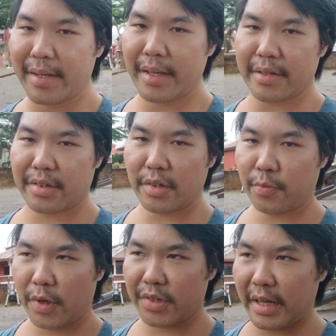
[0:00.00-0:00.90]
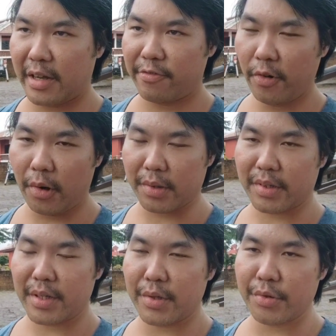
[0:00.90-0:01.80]
Yes, this was a fort
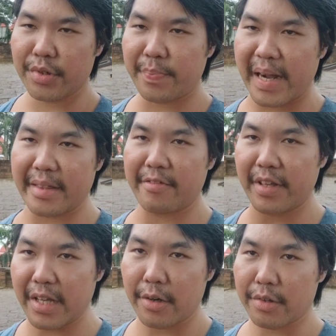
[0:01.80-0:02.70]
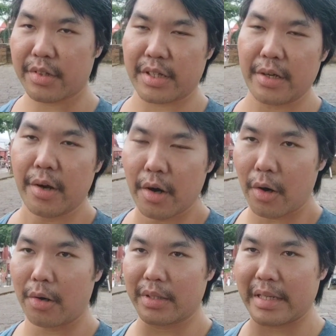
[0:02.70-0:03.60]
used by the VOC,
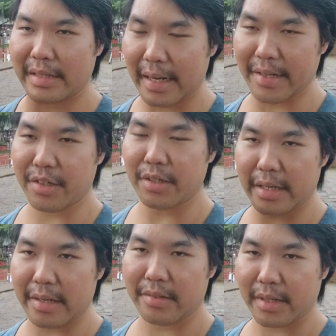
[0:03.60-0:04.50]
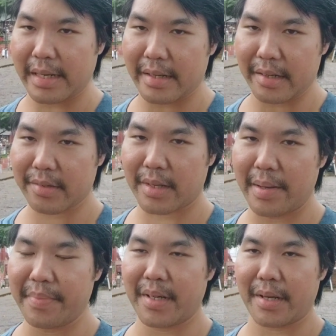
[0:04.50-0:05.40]
or the Dutch East Indies
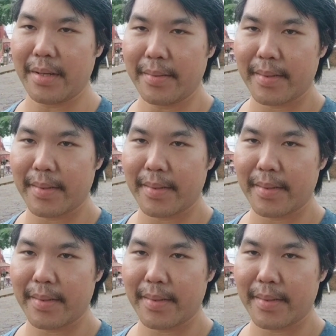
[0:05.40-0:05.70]
Company,